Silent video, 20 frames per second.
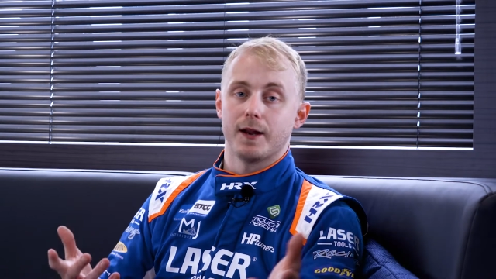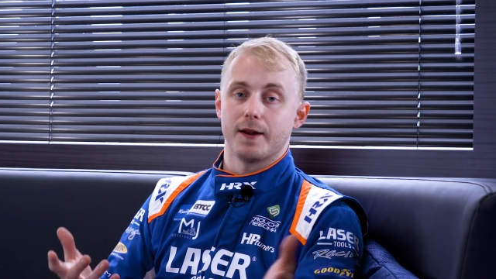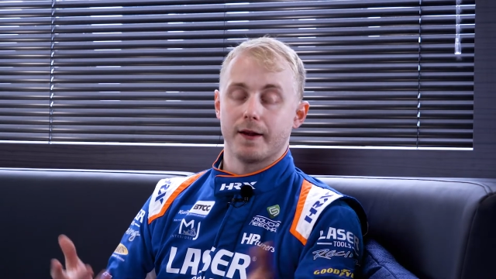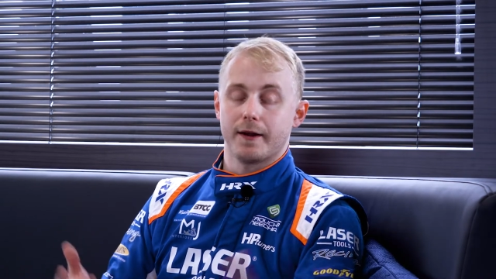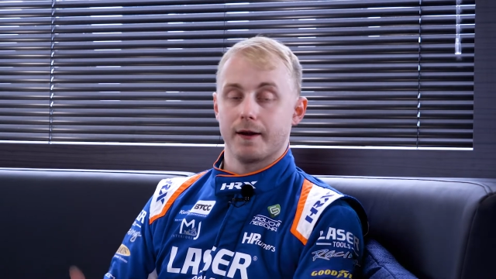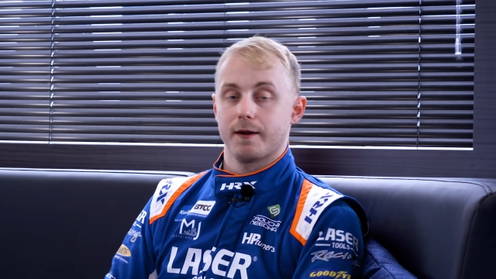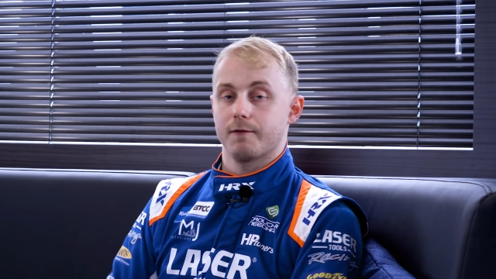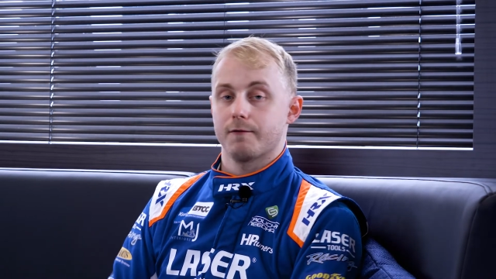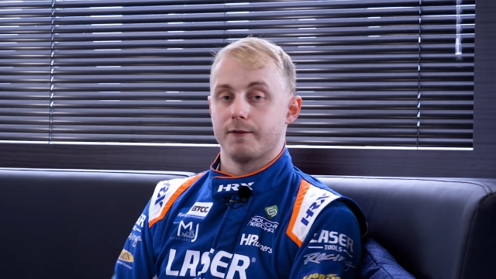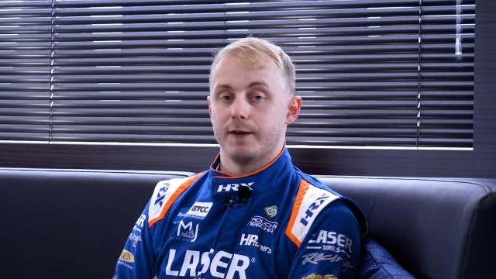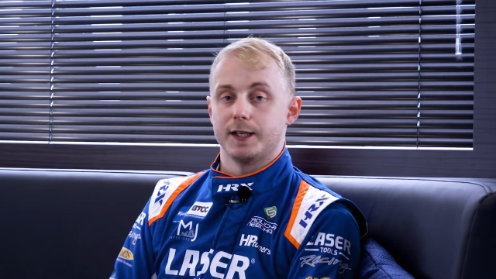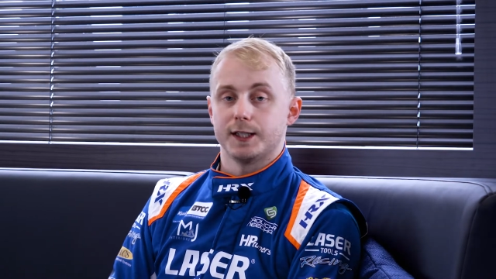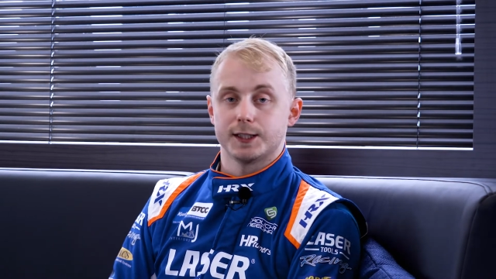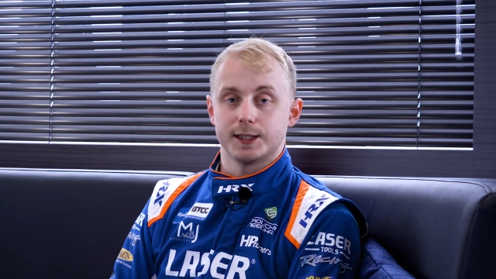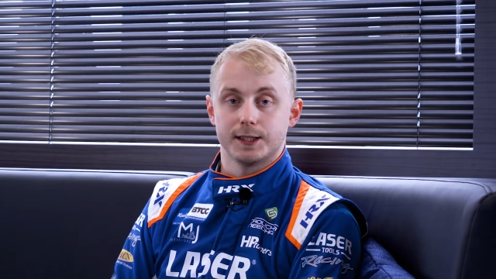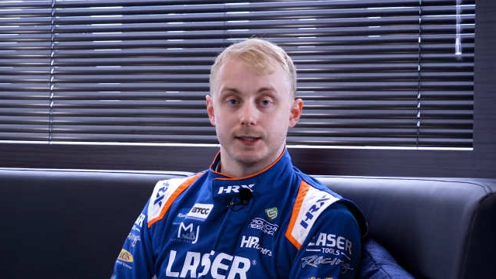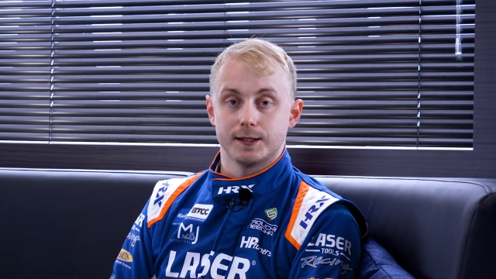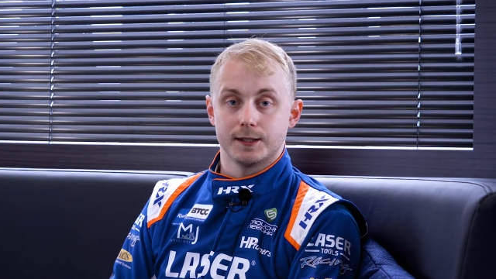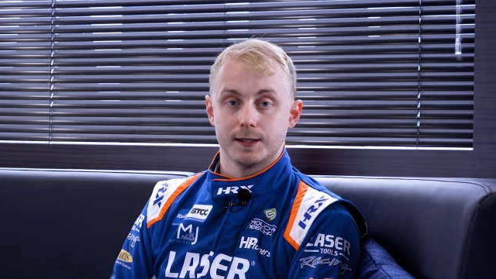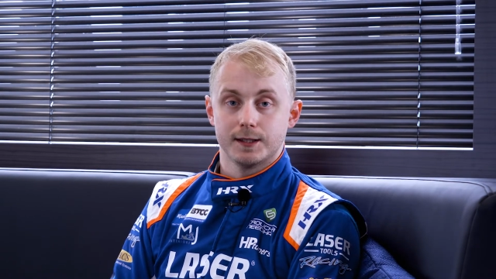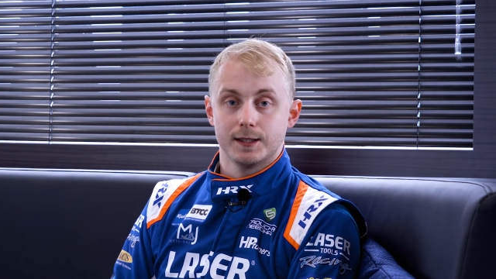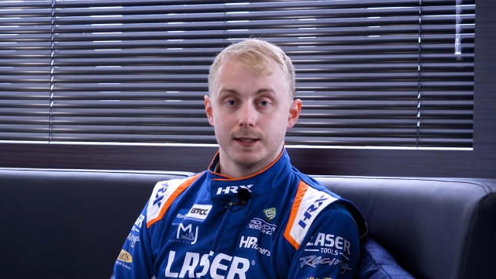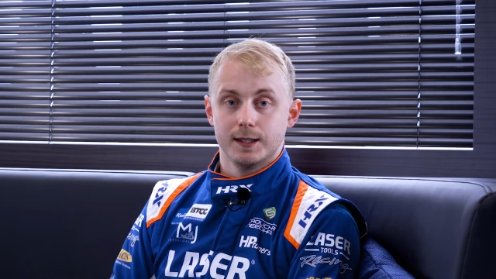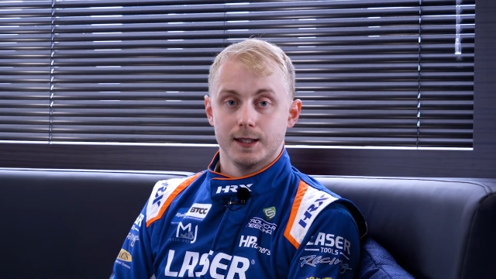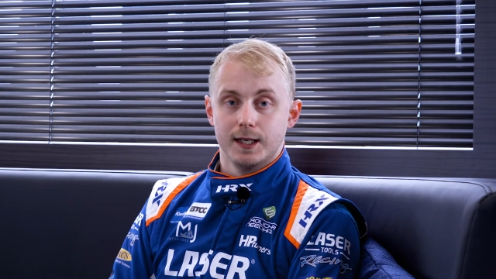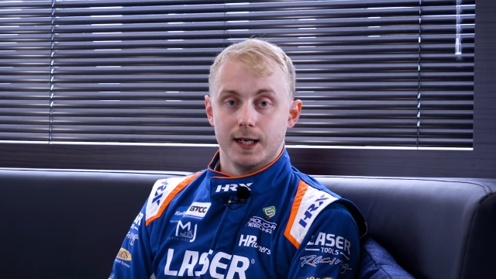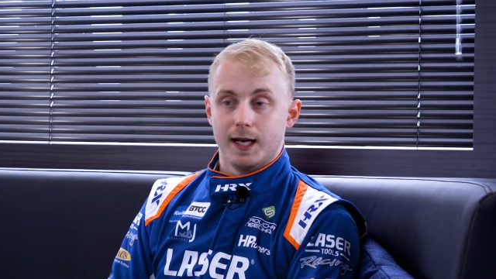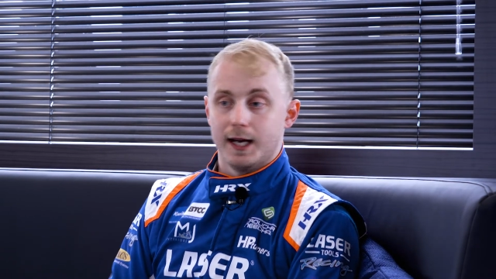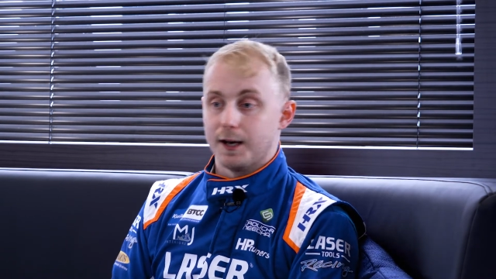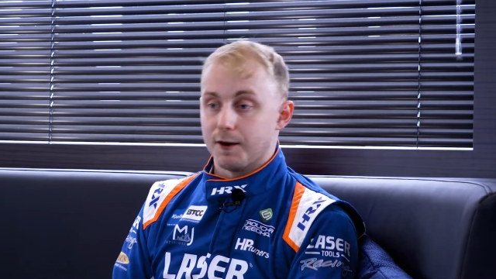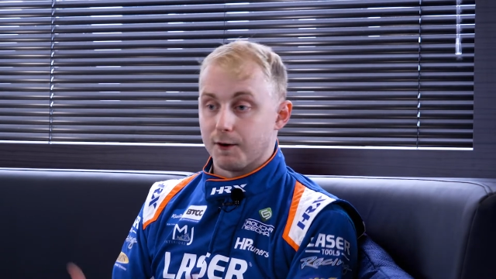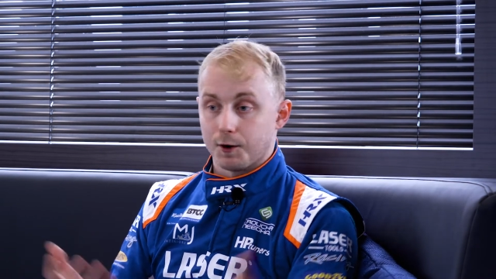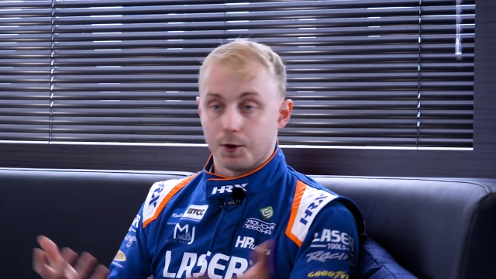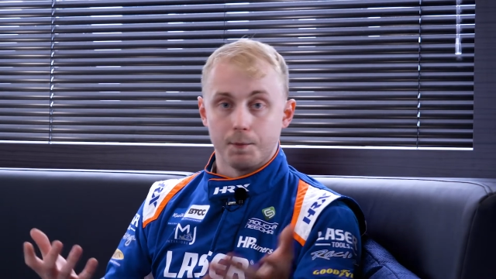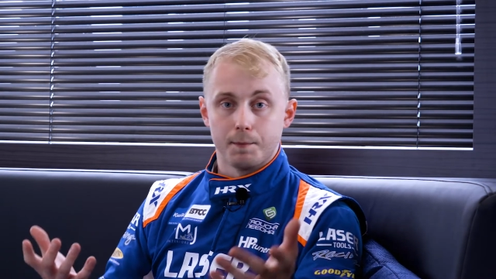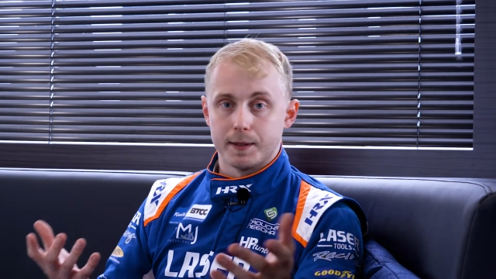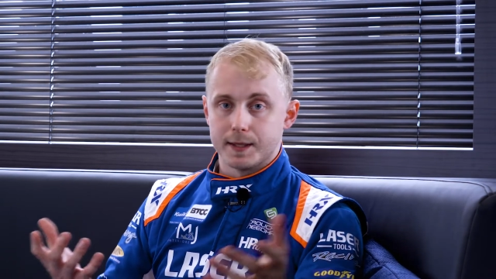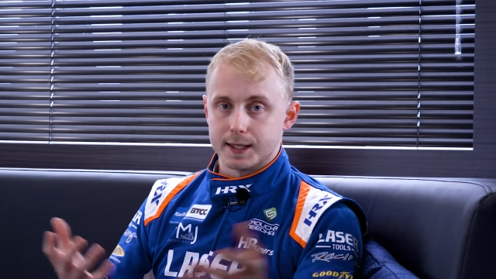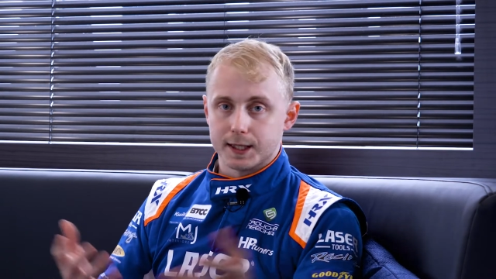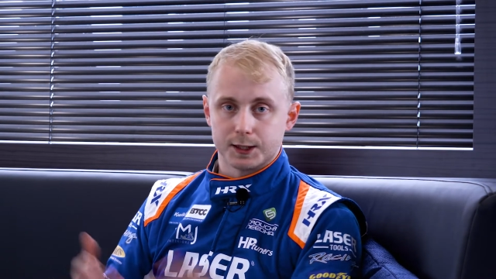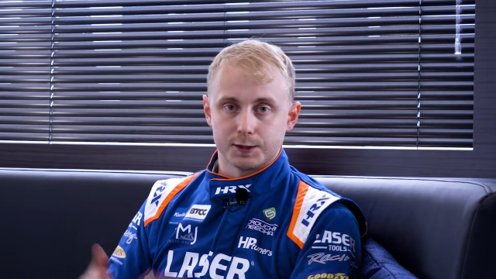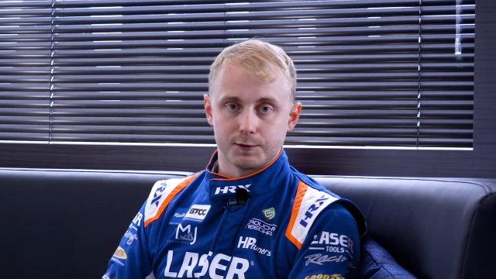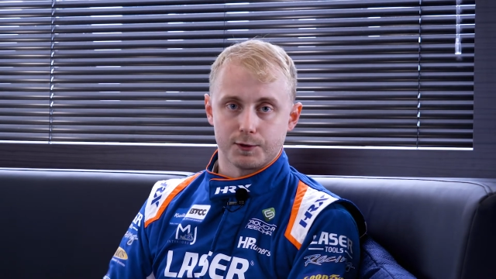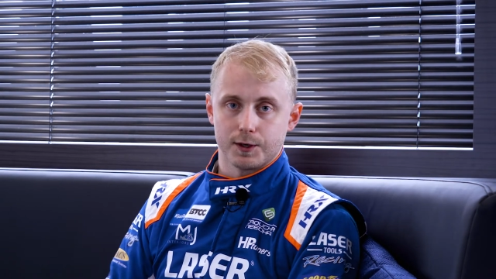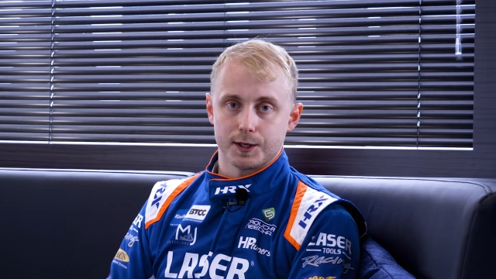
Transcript: than finishing in a good position, for